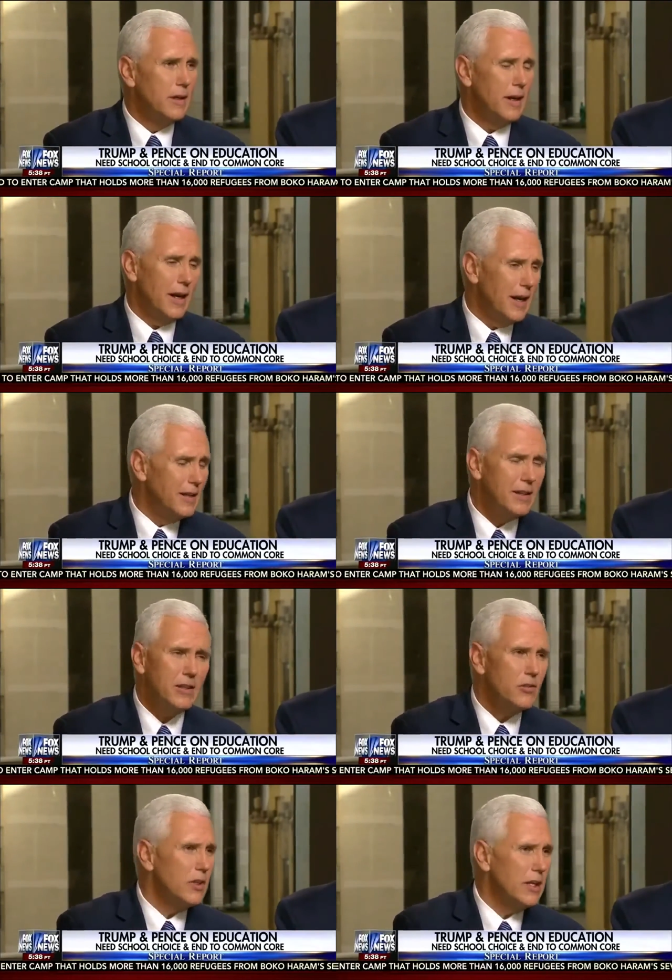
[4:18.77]
I
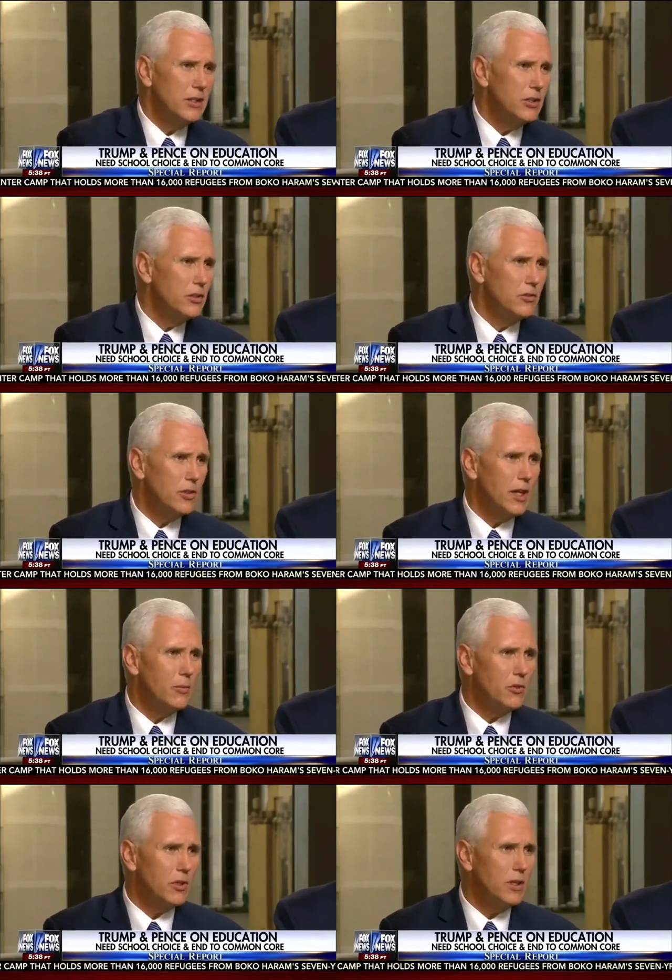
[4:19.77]
think is an idea whose time has